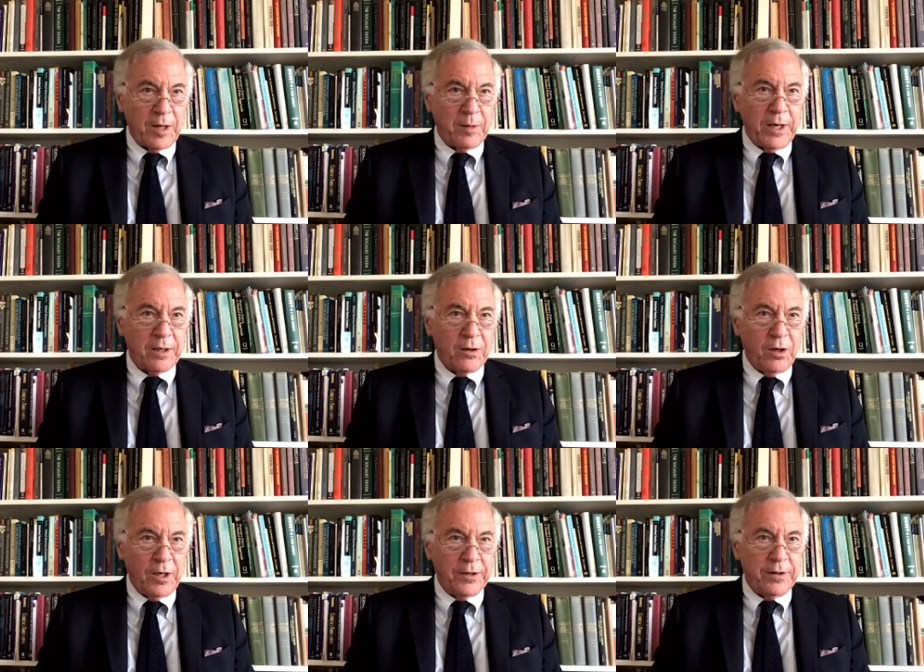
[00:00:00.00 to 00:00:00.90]
they might
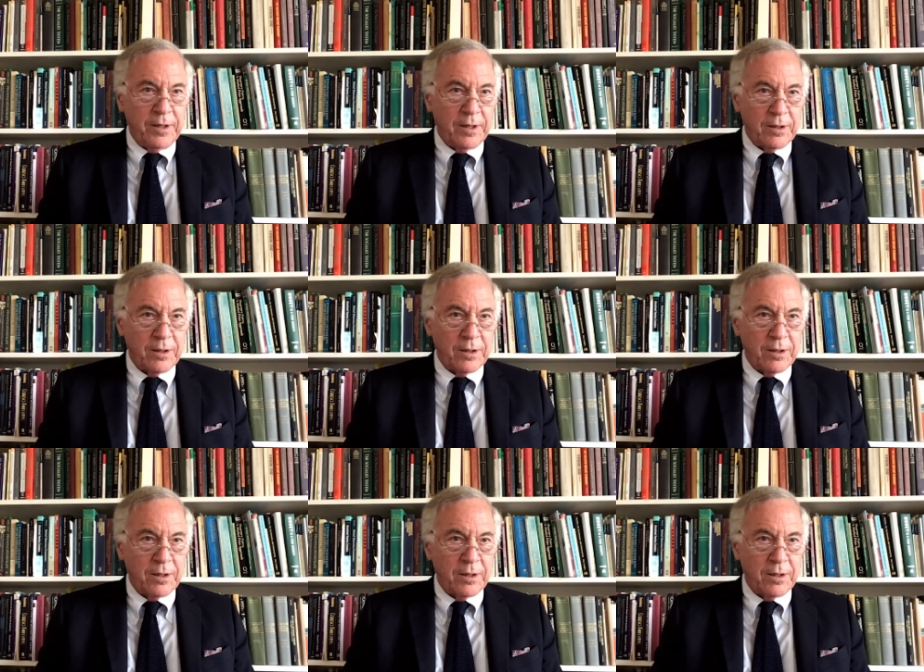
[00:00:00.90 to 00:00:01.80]
call it
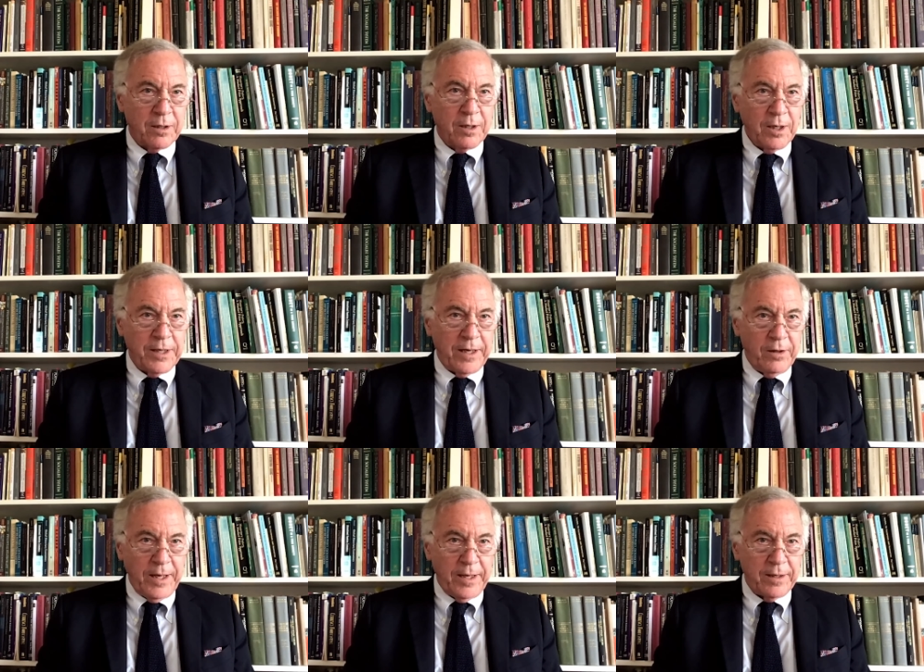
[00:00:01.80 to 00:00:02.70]
a day
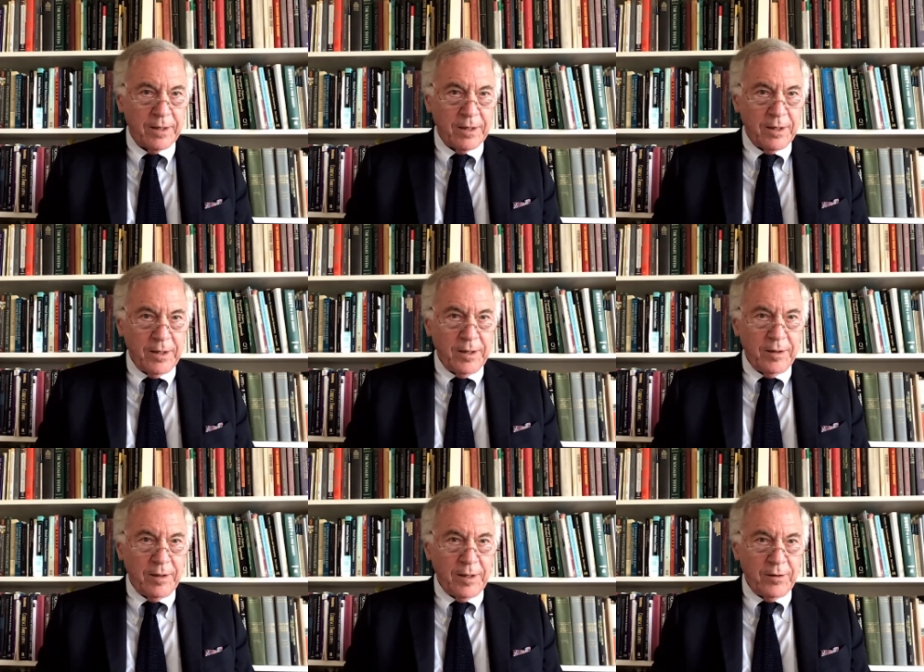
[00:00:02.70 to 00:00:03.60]
on that
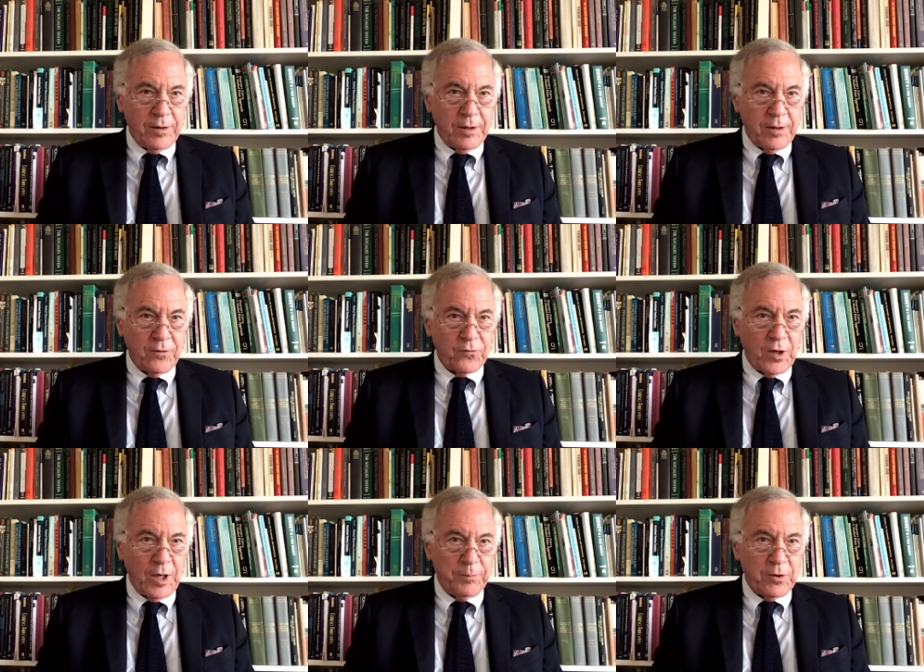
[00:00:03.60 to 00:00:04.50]

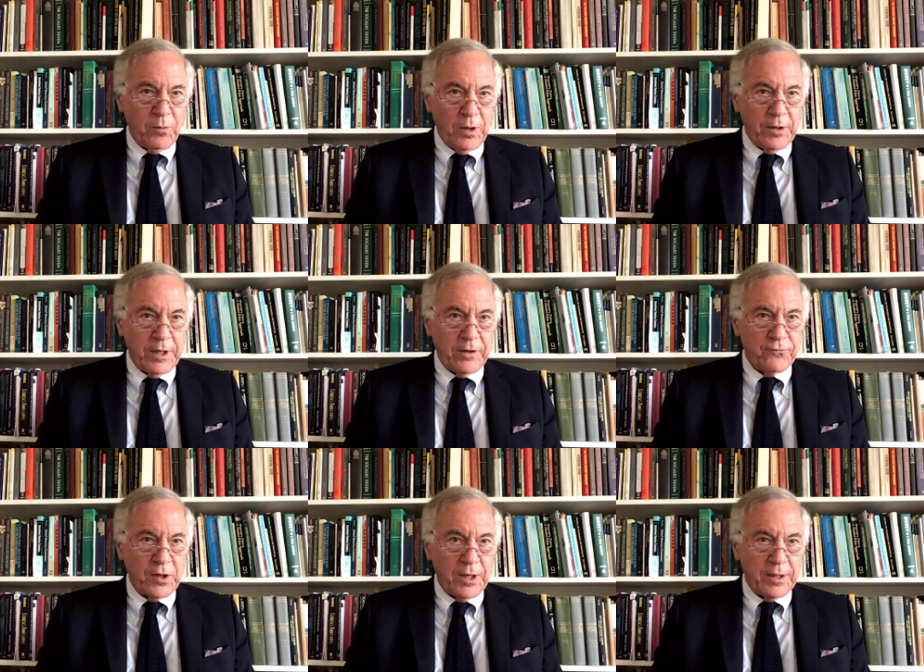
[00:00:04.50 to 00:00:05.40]
and stop the
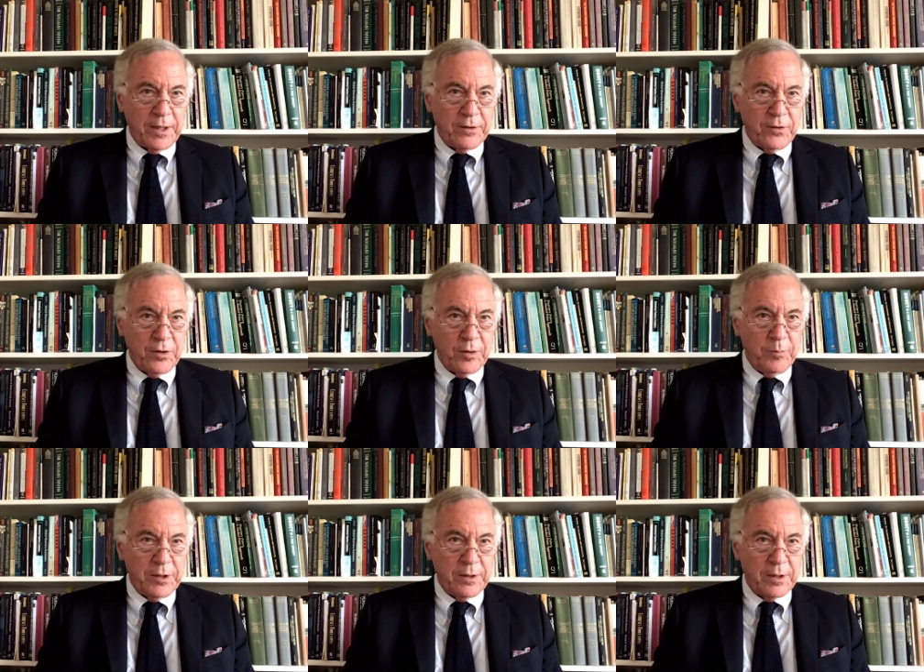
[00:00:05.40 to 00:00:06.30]
quantitative tightening
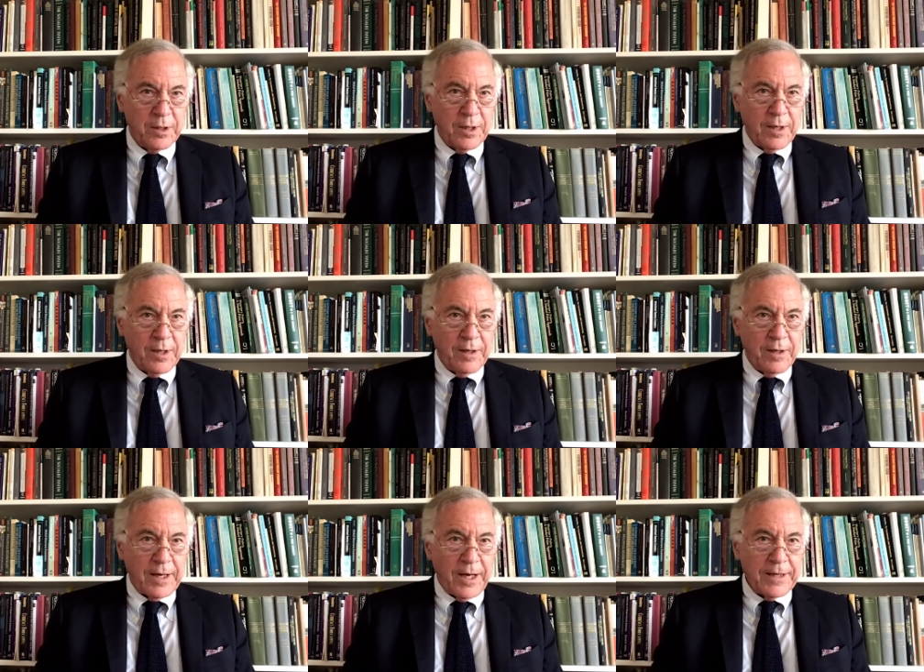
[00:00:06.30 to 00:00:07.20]
too. But
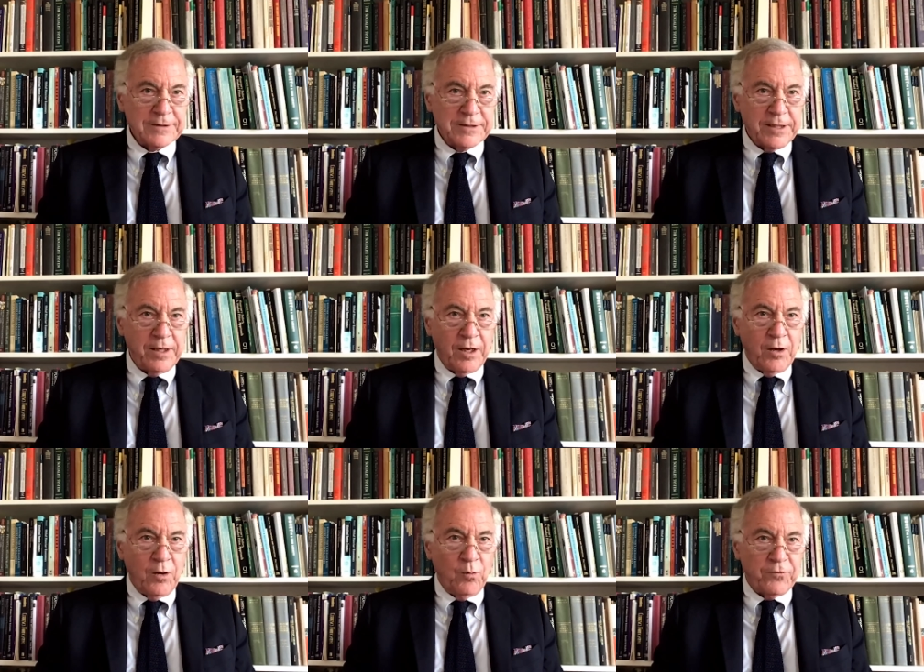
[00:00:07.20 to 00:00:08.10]
I
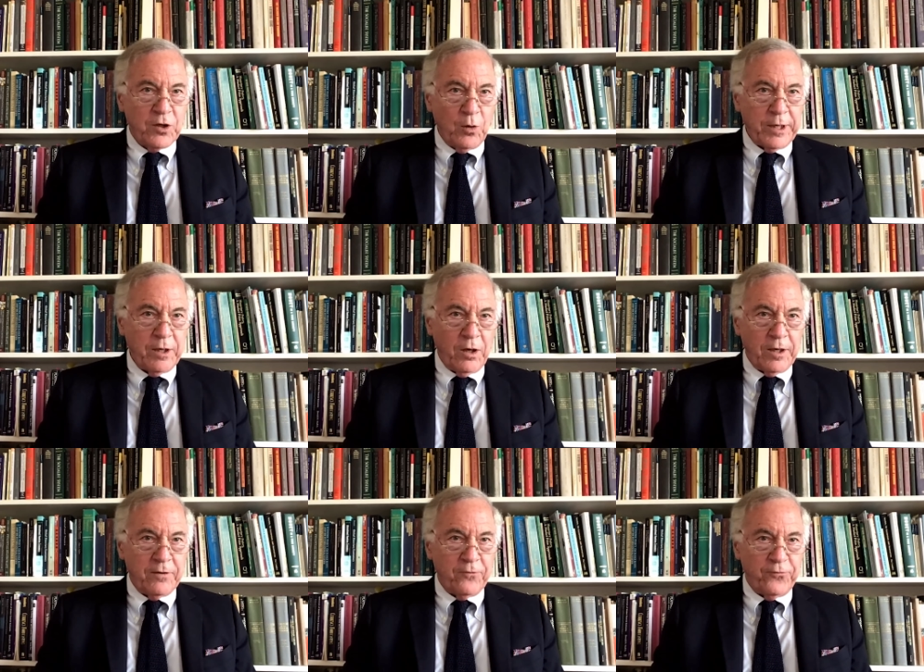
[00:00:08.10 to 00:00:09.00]
see what's
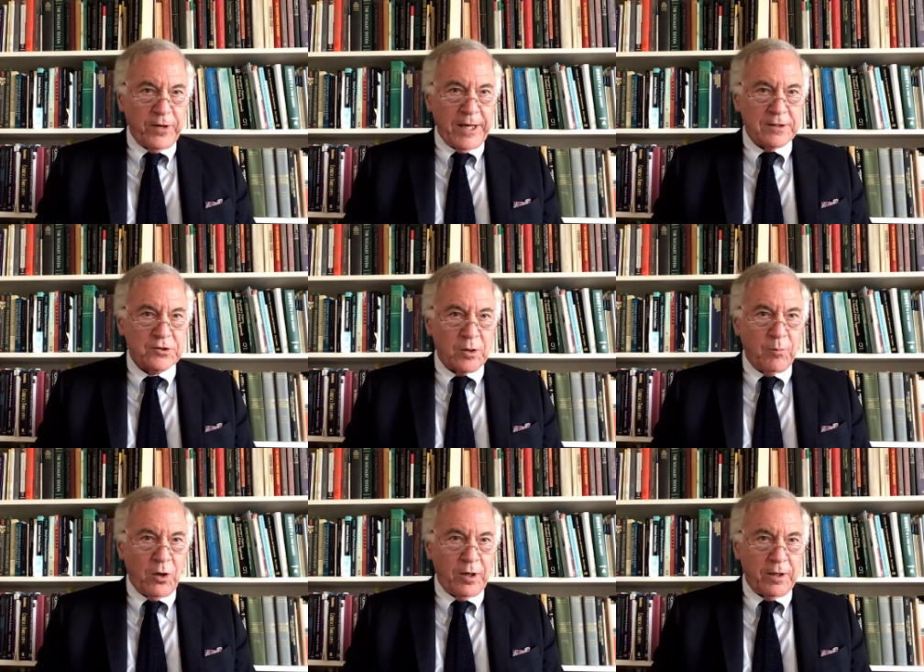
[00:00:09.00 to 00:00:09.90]
going on in the
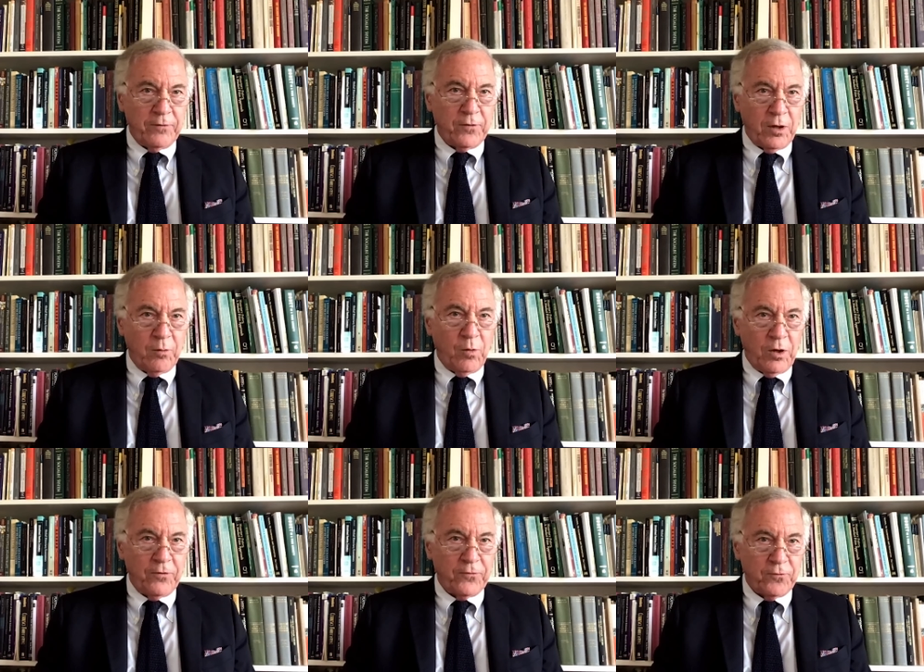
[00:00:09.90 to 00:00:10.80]
financial
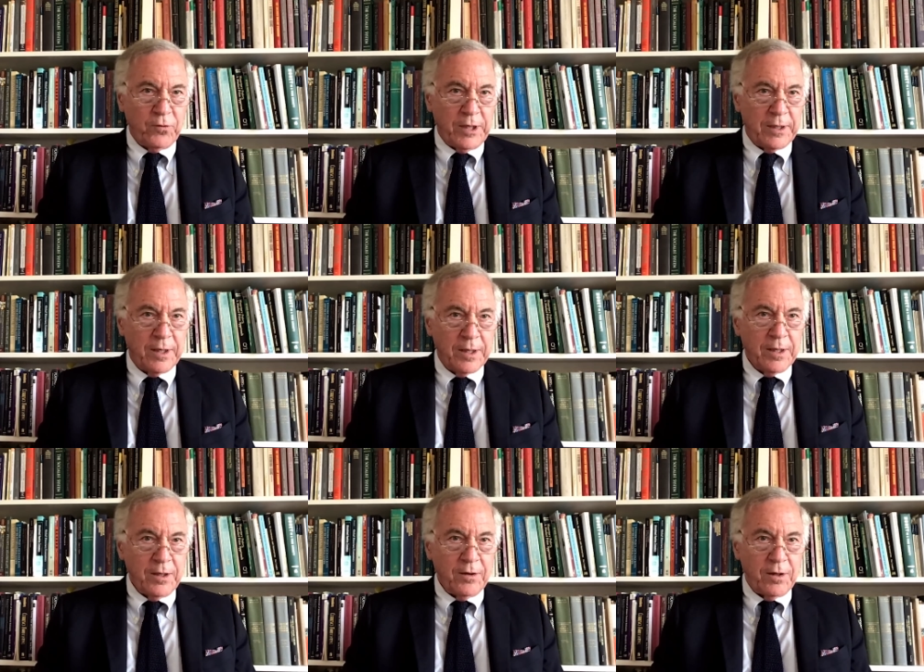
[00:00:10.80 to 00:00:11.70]
markets on Wall
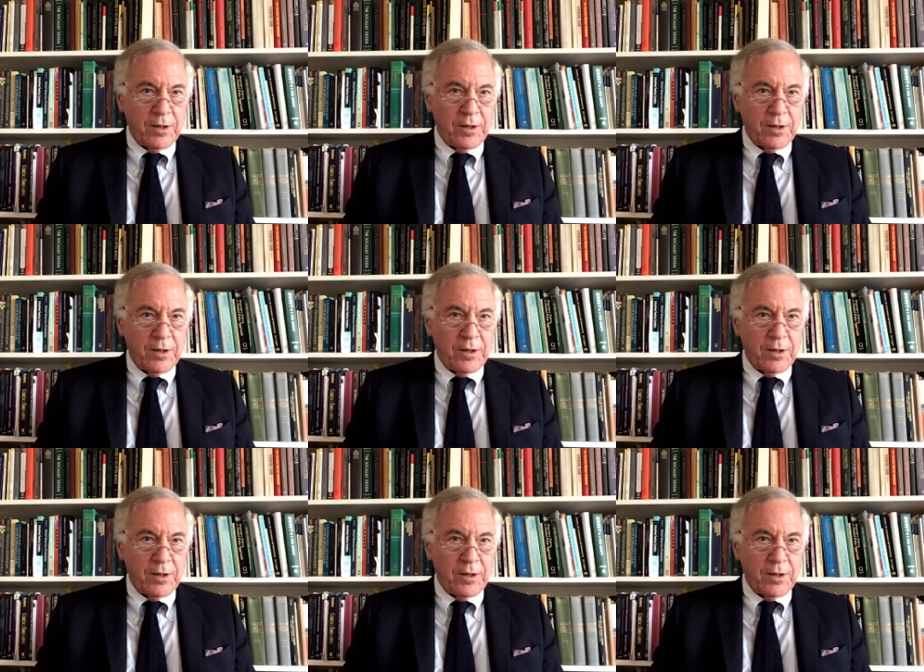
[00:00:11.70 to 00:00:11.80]
Street.